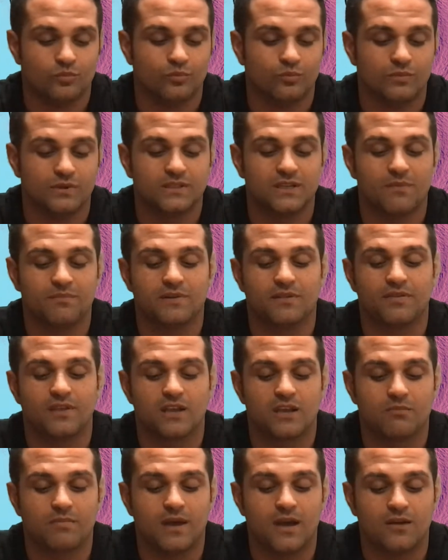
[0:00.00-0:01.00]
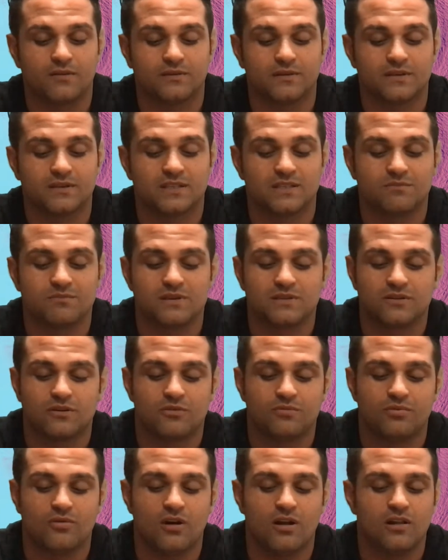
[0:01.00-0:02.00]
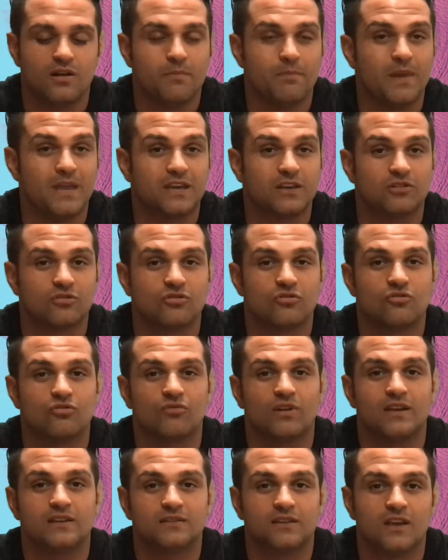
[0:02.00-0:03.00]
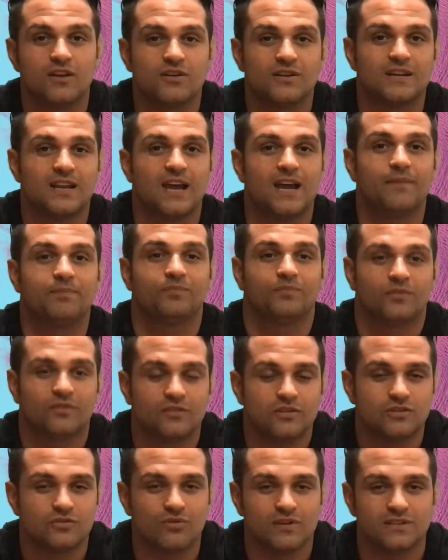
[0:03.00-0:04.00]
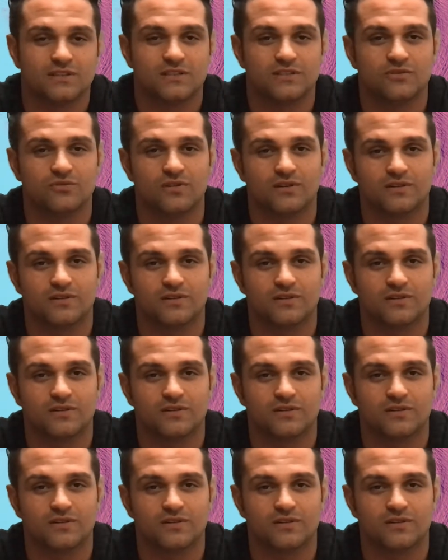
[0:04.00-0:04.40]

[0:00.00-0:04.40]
Something to think about. This is Mr. DePaula. Make it a great day or not. The choice is yours.